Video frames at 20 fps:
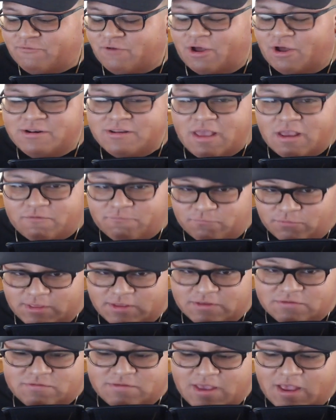on
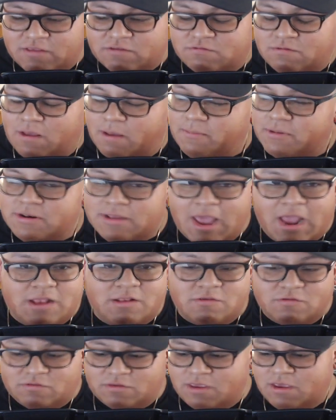Netflix. Yes, I'm a
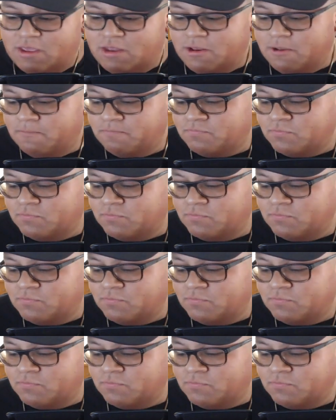90s kid.